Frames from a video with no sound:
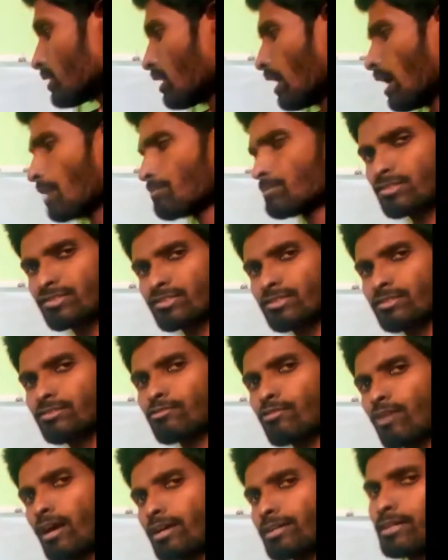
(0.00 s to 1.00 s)
I'm just
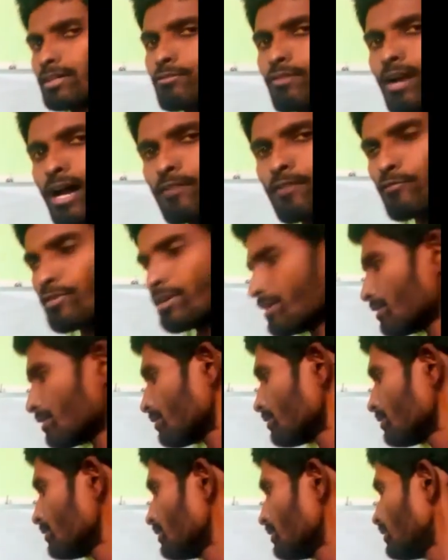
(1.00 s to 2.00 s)
drawing a graph
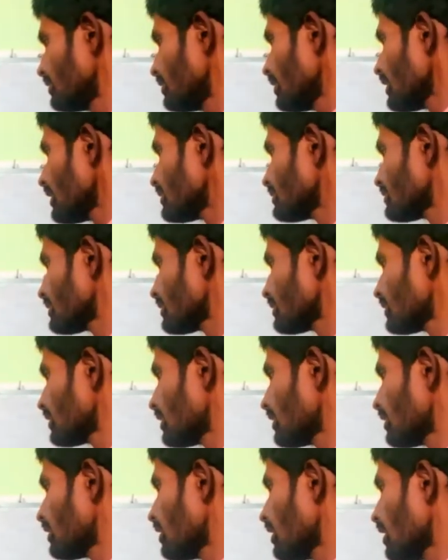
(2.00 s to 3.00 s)
here, and then
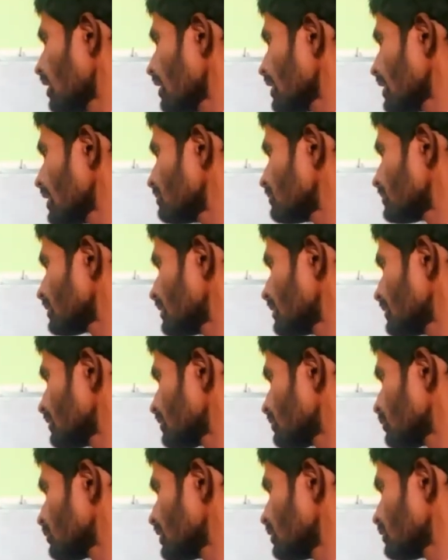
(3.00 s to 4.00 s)
I am
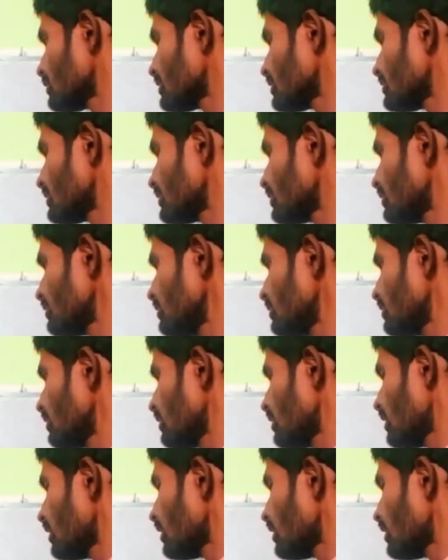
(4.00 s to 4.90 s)
here. Okay, look at here.